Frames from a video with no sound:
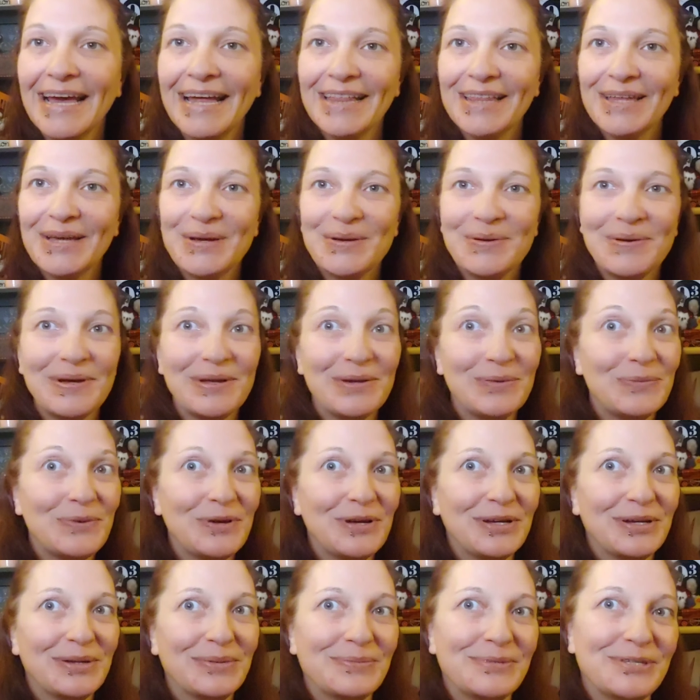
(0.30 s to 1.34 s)
Hello and
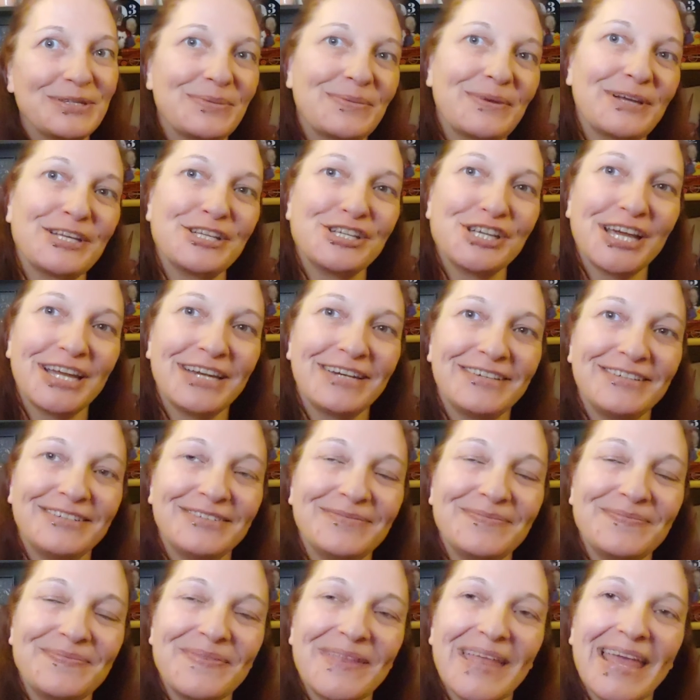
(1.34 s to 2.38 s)
welcome to my channel.
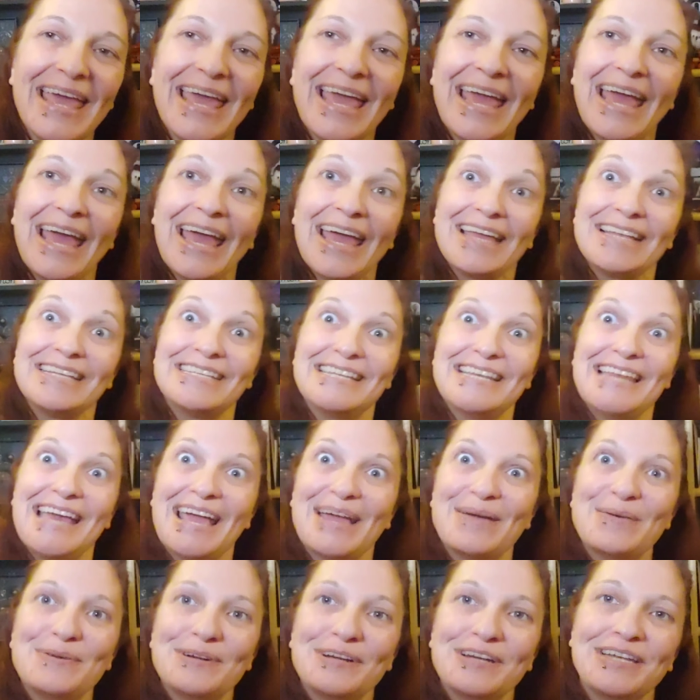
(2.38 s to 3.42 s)

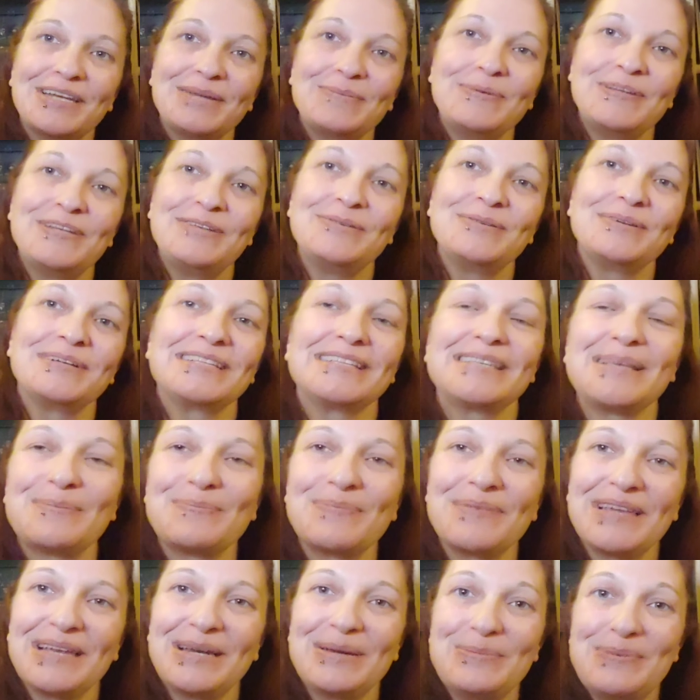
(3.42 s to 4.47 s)
Today we're going to be doing
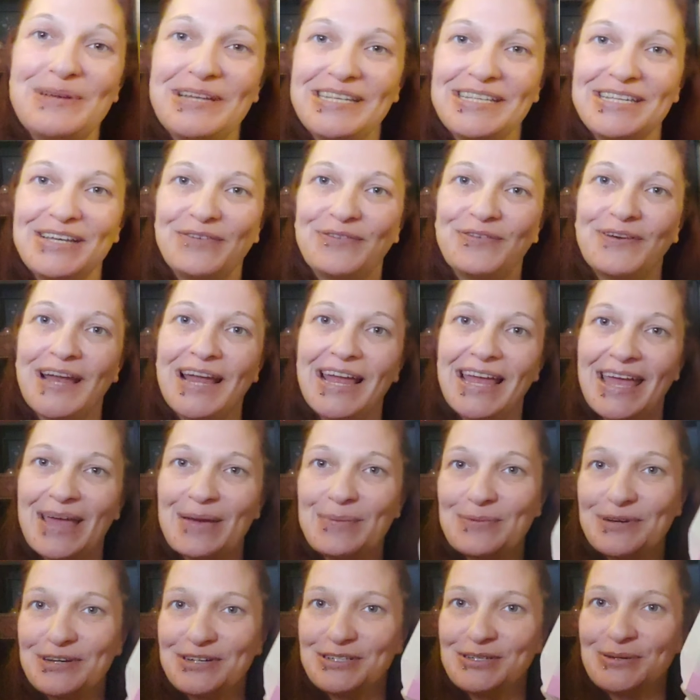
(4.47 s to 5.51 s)
something a bit different,
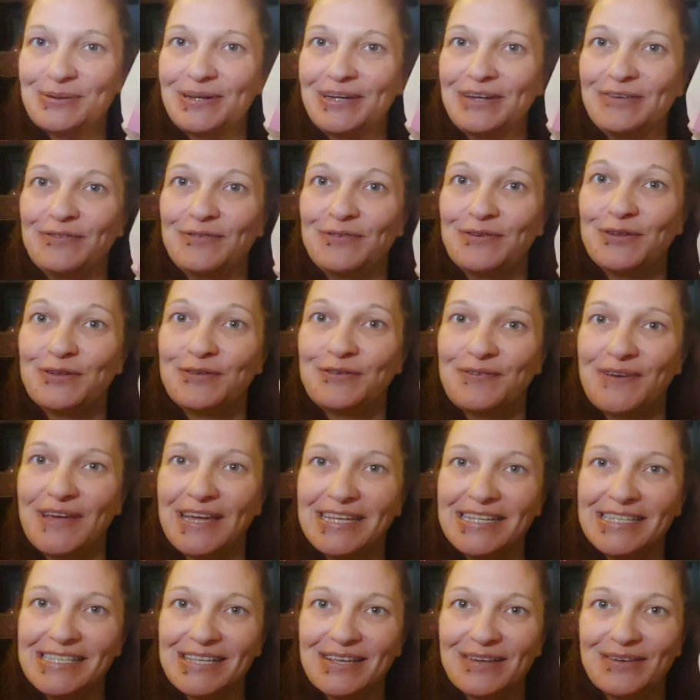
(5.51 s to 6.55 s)
and we're doing a full
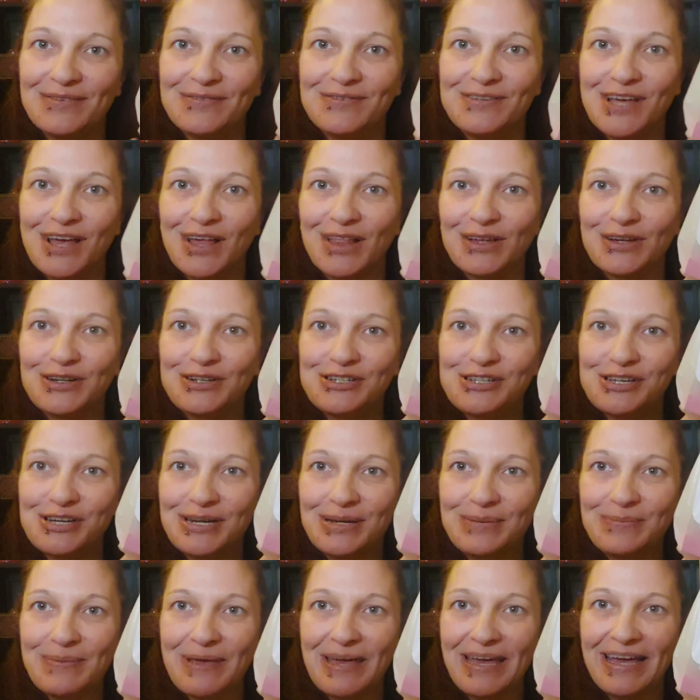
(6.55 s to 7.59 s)
face of Dollar
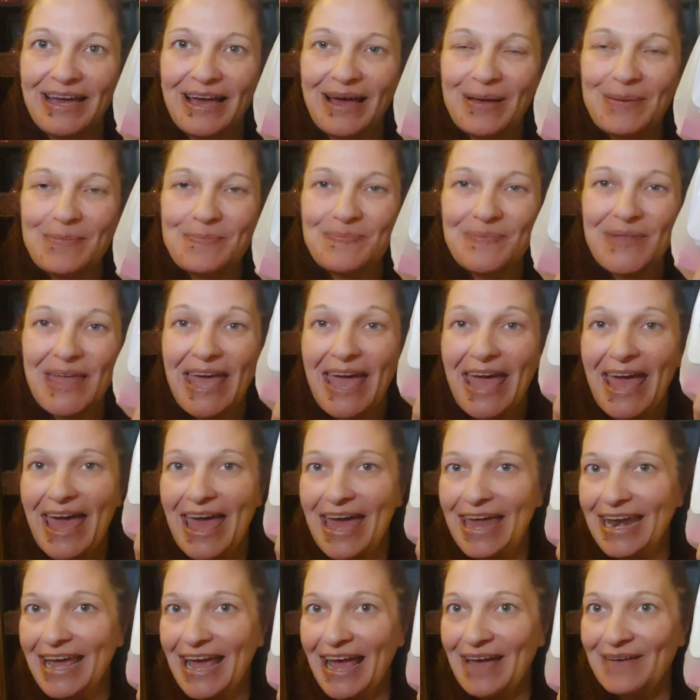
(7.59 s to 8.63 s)
Tree makeup,
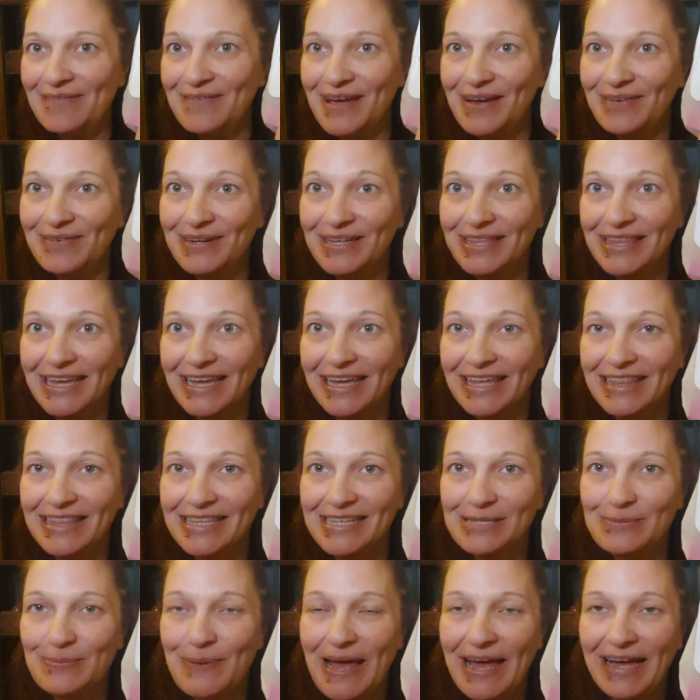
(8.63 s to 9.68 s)
and I have everything in
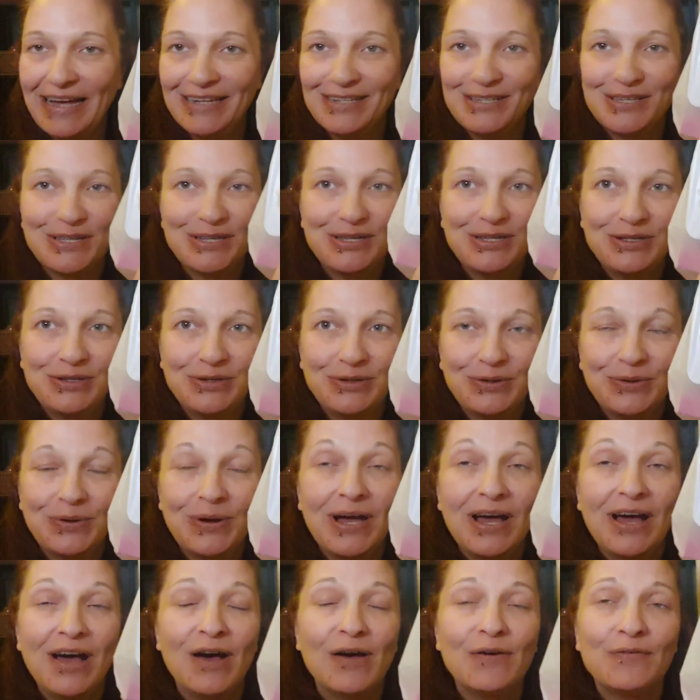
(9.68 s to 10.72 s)
this bag to do
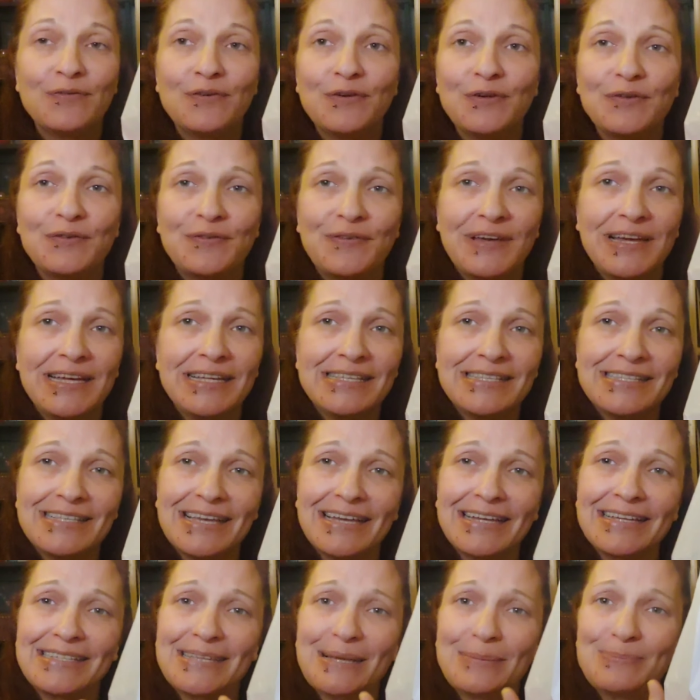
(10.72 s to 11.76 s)
a full face
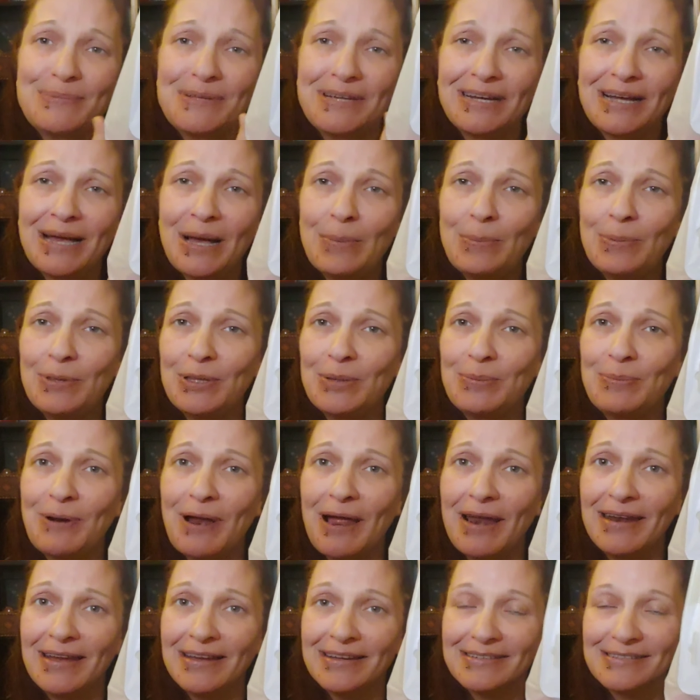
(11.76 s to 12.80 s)
except a couple of
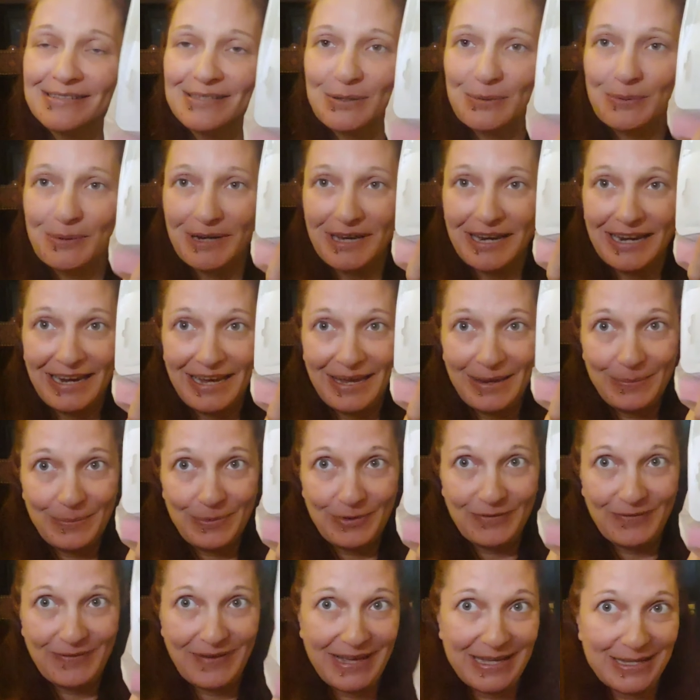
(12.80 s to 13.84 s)
products, so we're going to
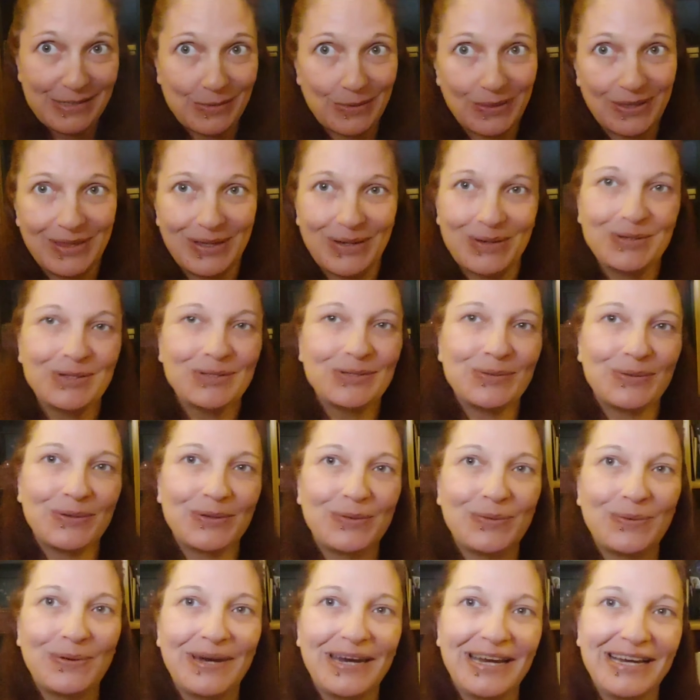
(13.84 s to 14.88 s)
improvise with those
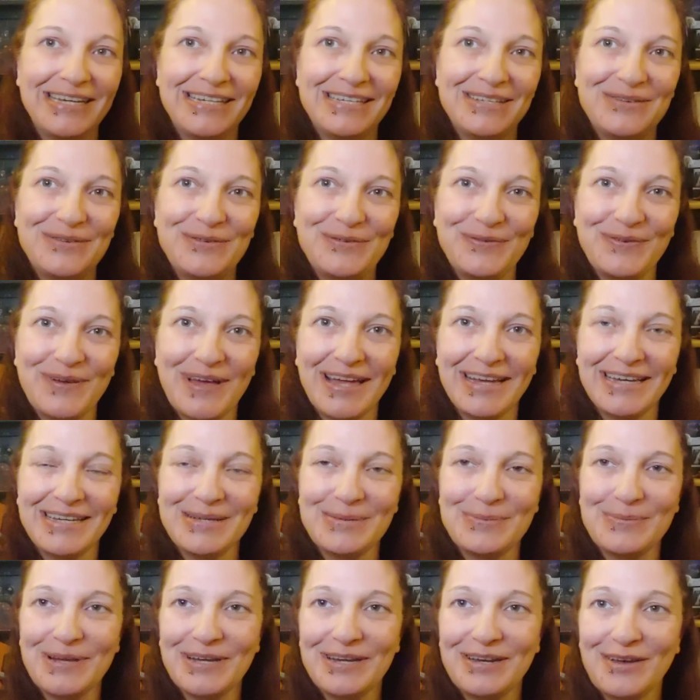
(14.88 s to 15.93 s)
with what I did find
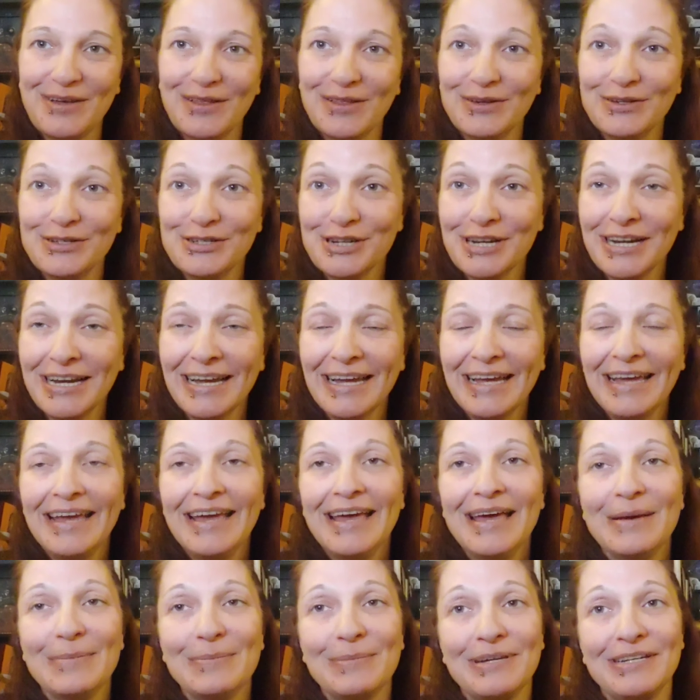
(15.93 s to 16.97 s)
at my Dollar Tree.
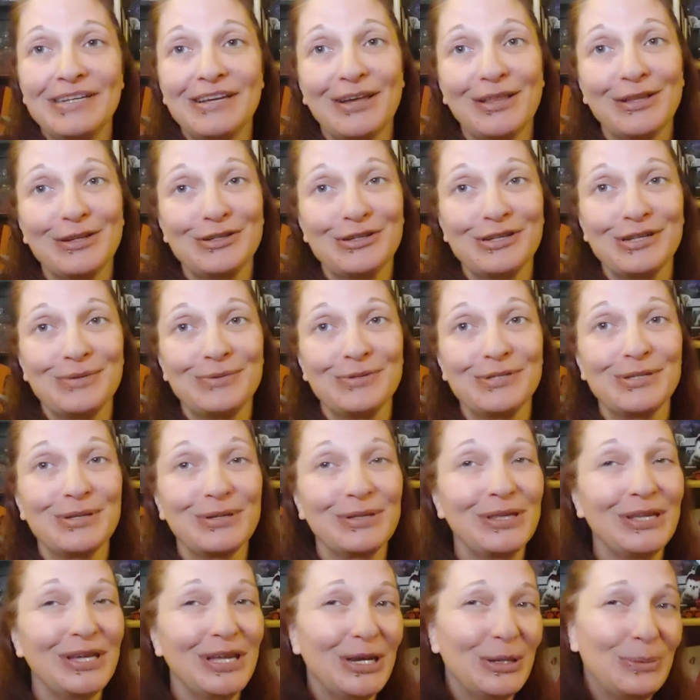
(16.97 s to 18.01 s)
My Dollar Tree was
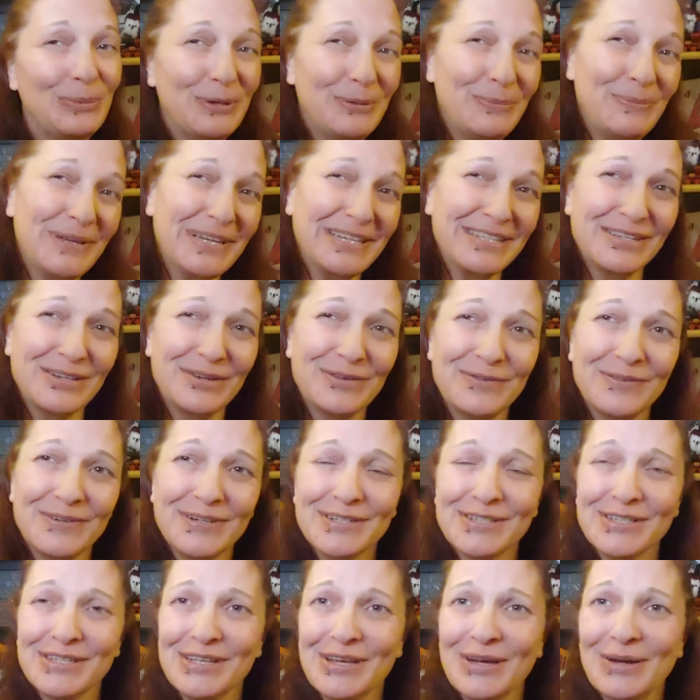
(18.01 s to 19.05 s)
a little bit picked over,